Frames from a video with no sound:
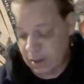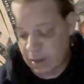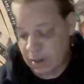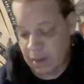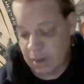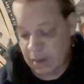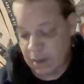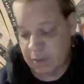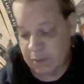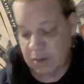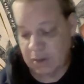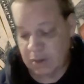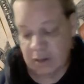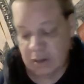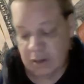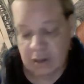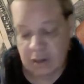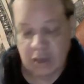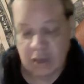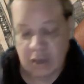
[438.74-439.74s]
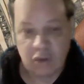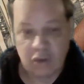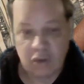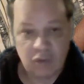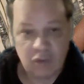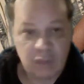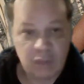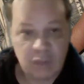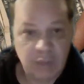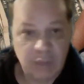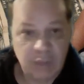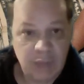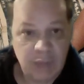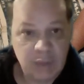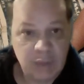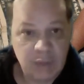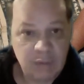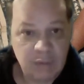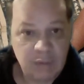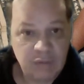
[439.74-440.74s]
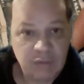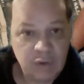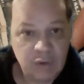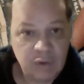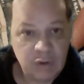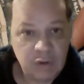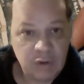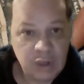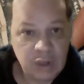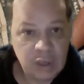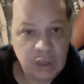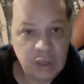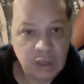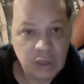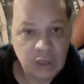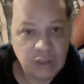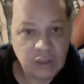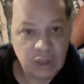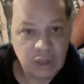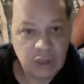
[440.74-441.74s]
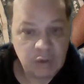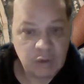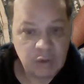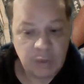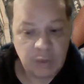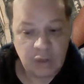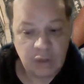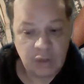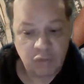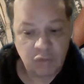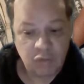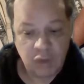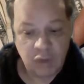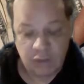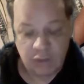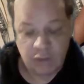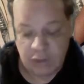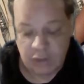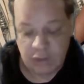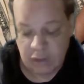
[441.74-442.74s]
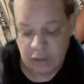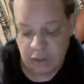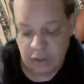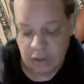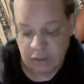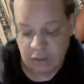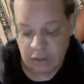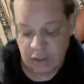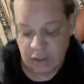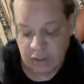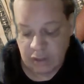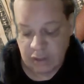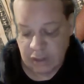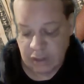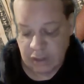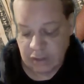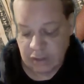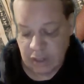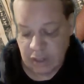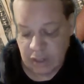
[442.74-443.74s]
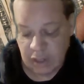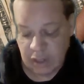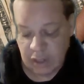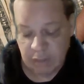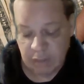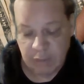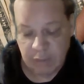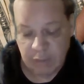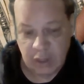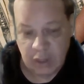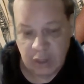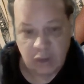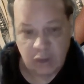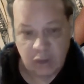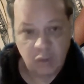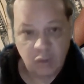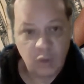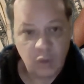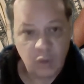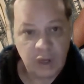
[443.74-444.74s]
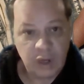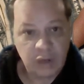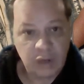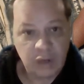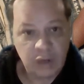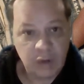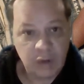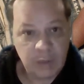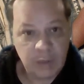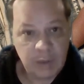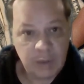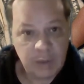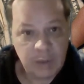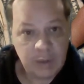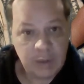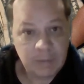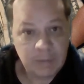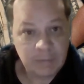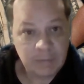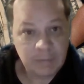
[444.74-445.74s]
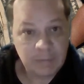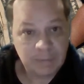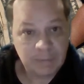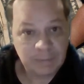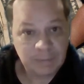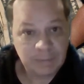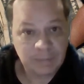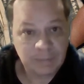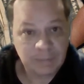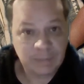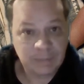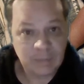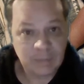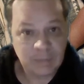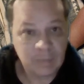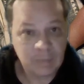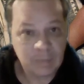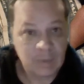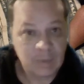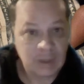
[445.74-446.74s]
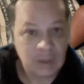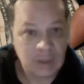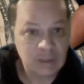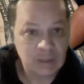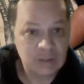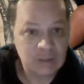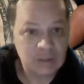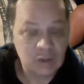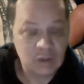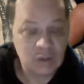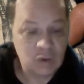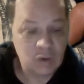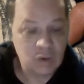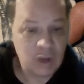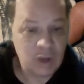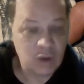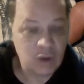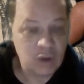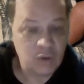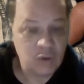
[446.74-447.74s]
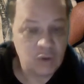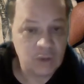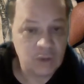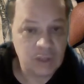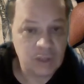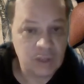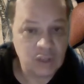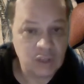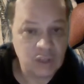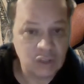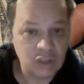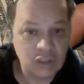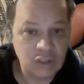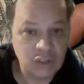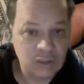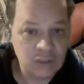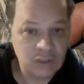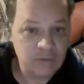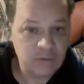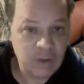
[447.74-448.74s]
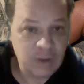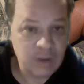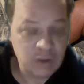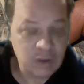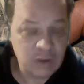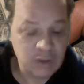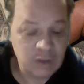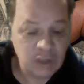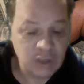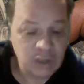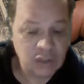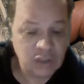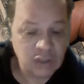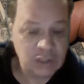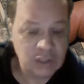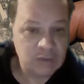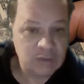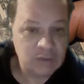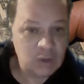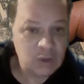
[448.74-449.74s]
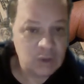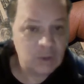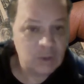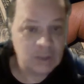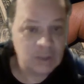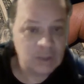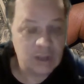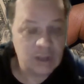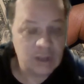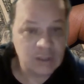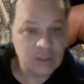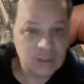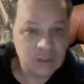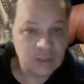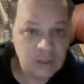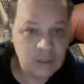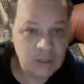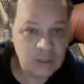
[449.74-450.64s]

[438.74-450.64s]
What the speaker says: I mean, can you really blame them for considering him to be irrelevant, since he's a big whiny crybaby? He's still crying over the elections. He's still fighting up elections, even though he's lost.